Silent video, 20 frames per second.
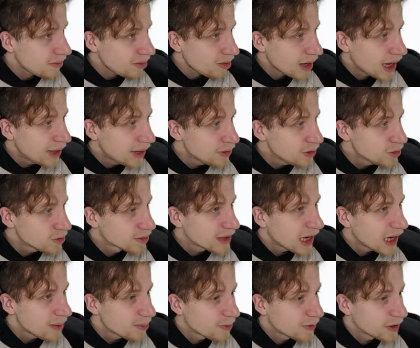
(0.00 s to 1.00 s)
How do you
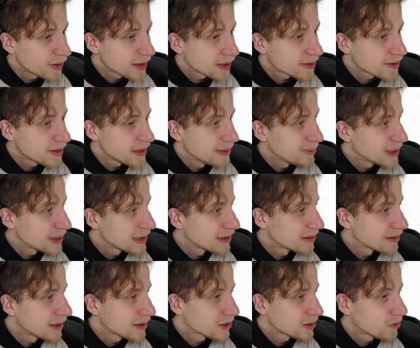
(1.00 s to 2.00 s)
type when you are sleeping?
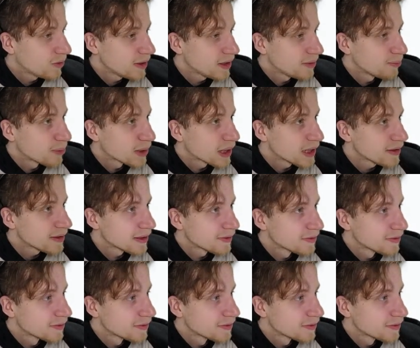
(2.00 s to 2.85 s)
That's quite impressive.